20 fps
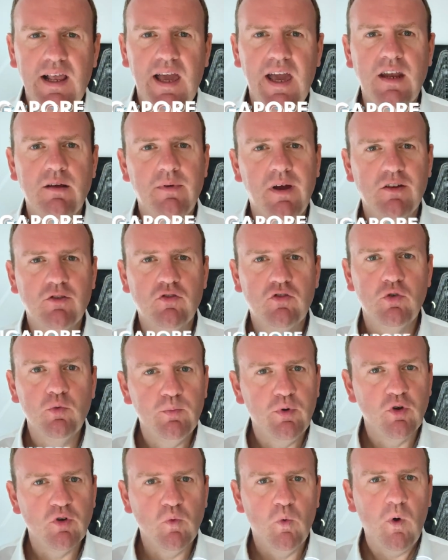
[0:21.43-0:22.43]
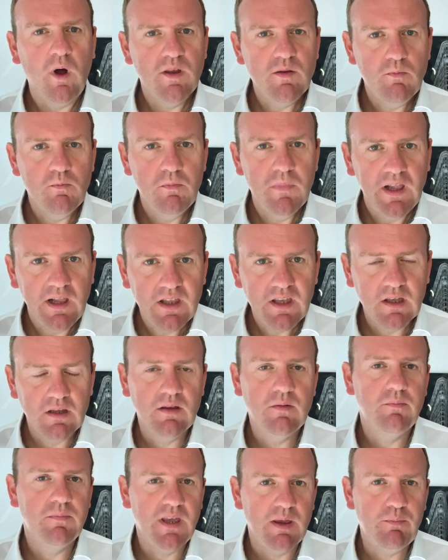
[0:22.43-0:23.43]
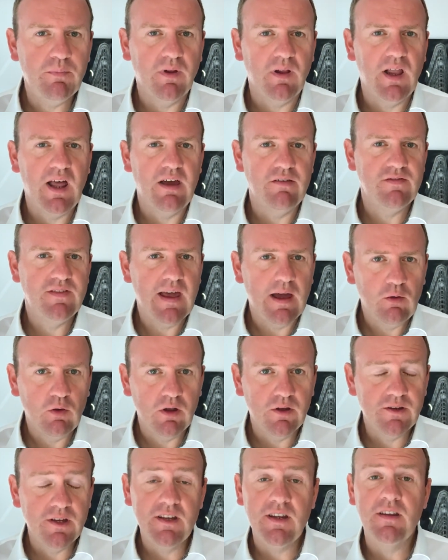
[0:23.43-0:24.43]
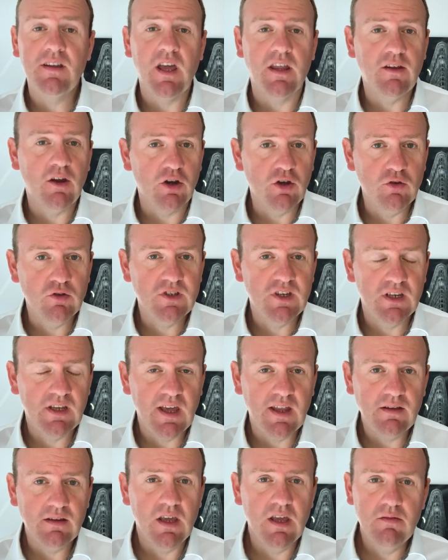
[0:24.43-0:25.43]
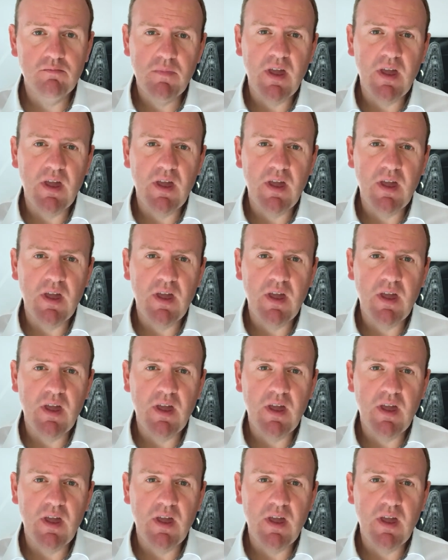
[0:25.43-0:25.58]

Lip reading: And about 2.1 million people have downloaded it and are using it